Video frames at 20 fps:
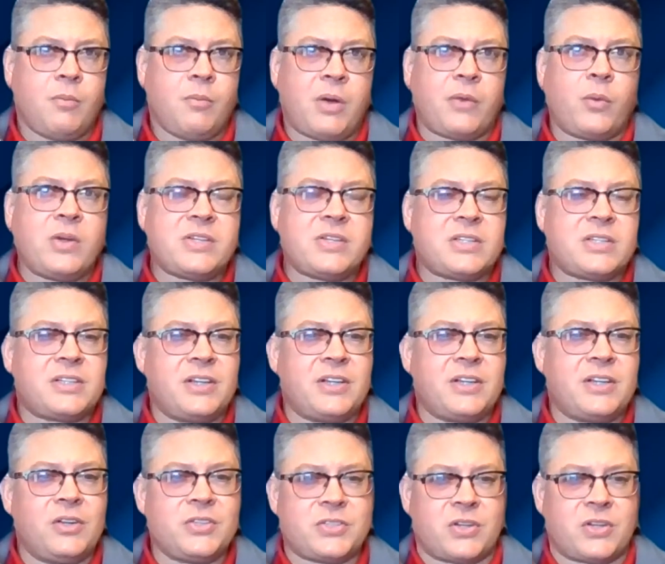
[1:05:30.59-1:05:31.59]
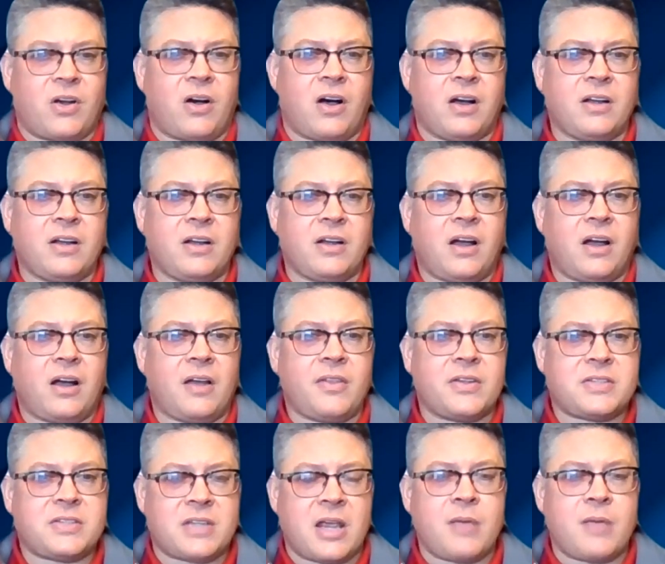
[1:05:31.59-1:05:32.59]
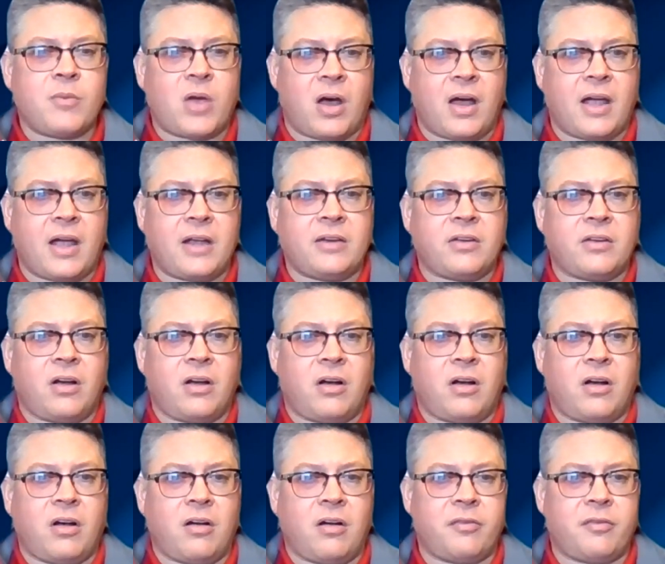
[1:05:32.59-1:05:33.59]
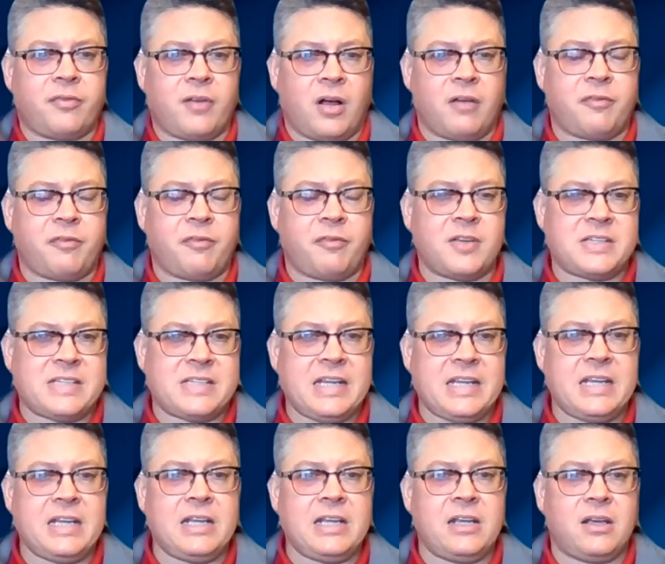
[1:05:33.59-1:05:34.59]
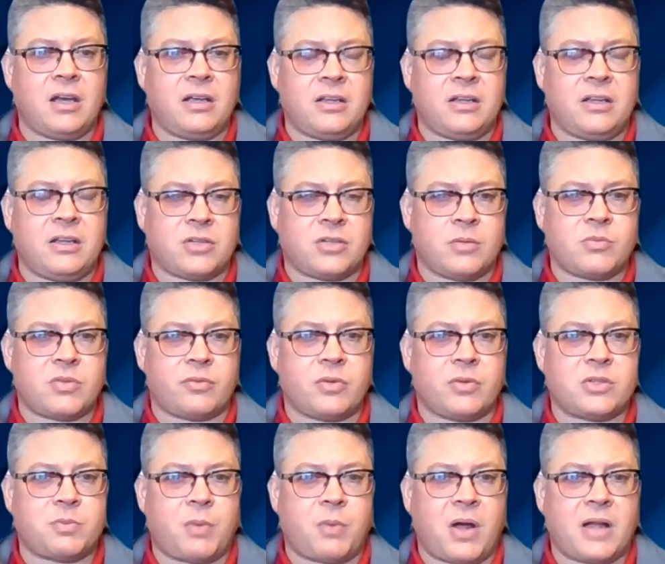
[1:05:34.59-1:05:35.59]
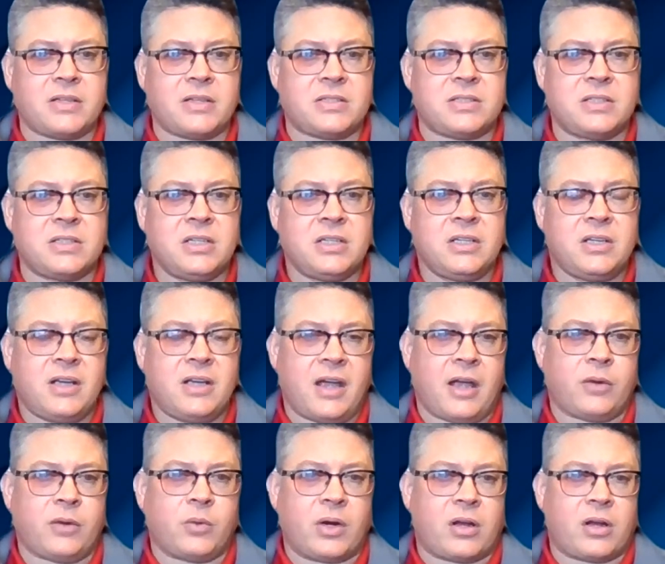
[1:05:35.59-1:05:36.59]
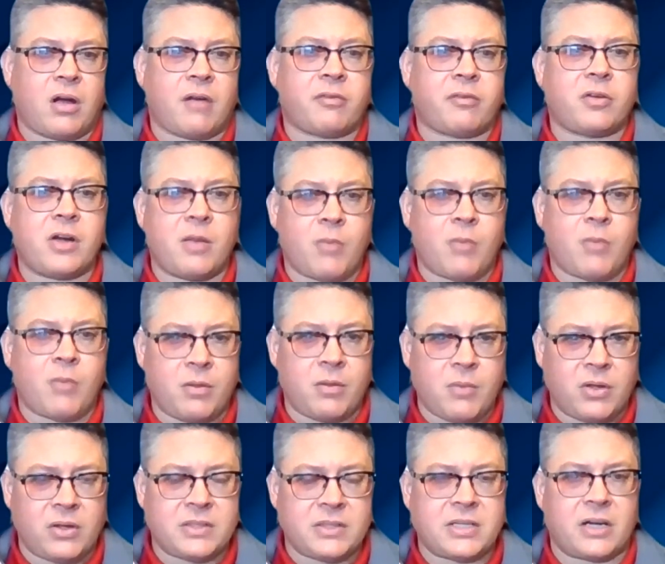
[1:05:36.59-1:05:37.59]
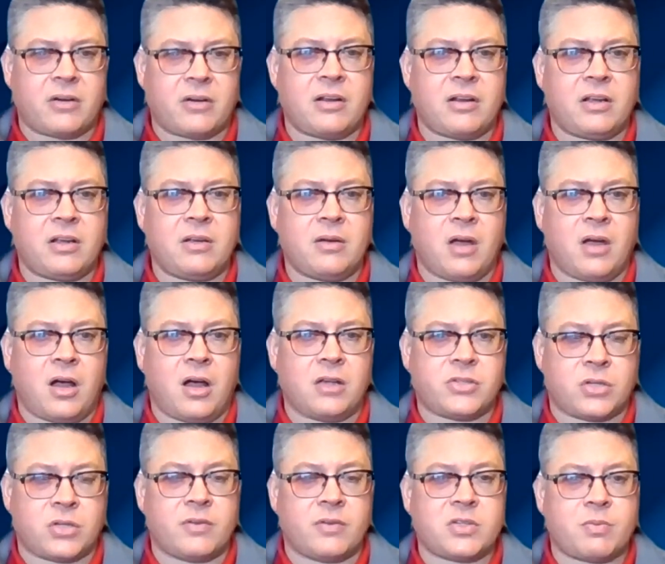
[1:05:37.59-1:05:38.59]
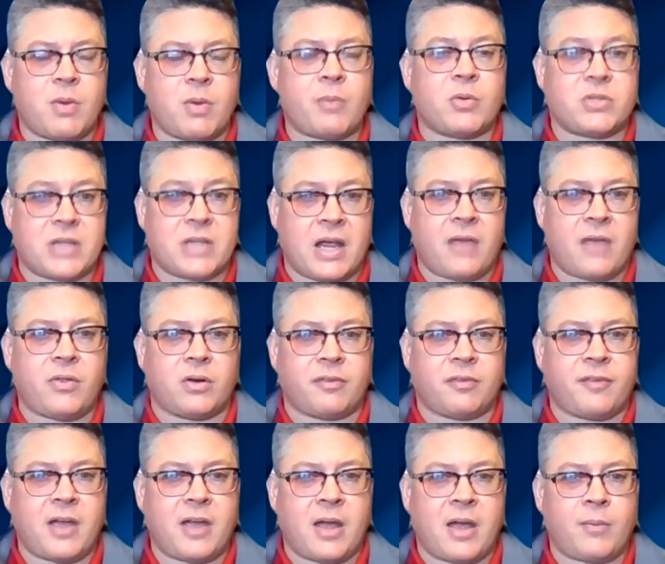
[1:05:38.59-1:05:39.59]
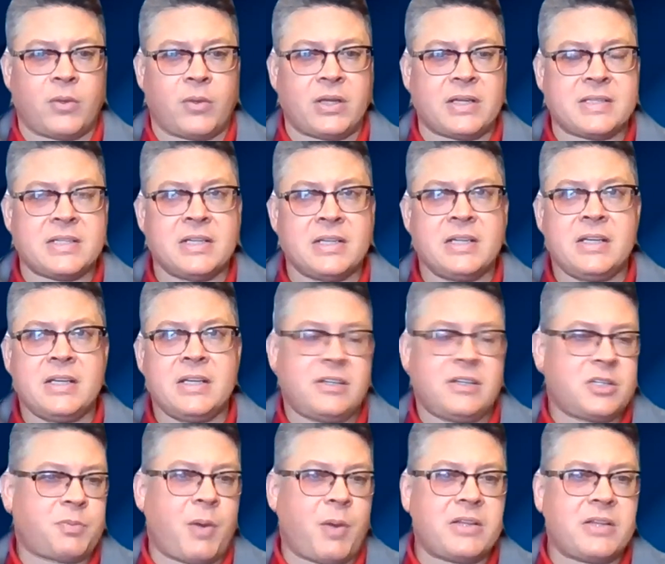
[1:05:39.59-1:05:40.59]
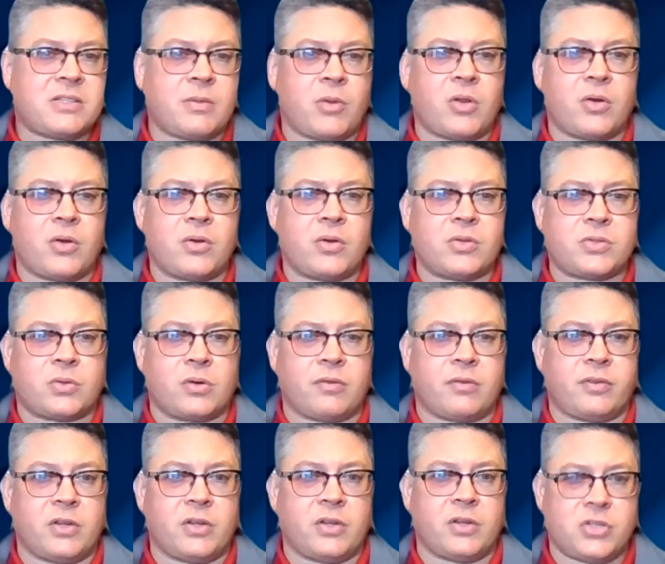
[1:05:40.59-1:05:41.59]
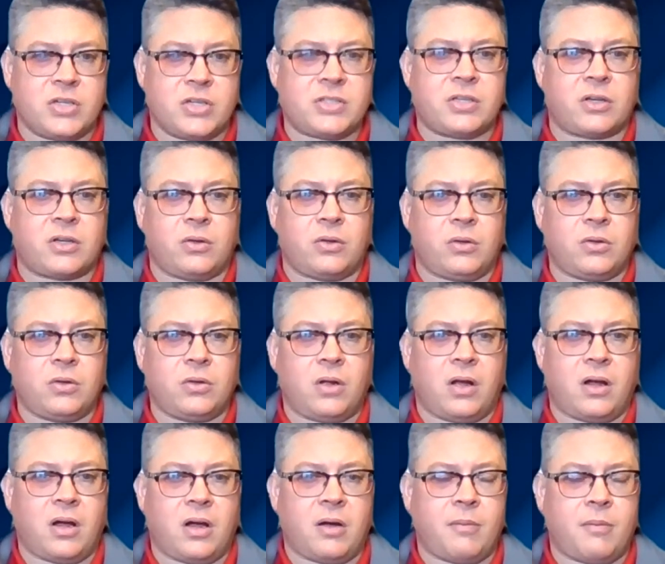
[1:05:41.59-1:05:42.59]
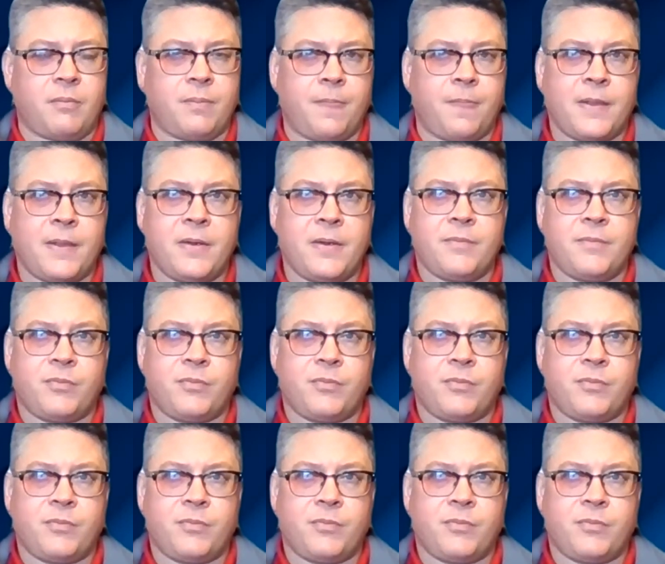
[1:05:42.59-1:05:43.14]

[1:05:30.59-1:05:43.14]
But we still saw uh, the same kind of, of, fatigue in terms of response and recovery among military uh, service members and their families, despite some of those sort of logistical um,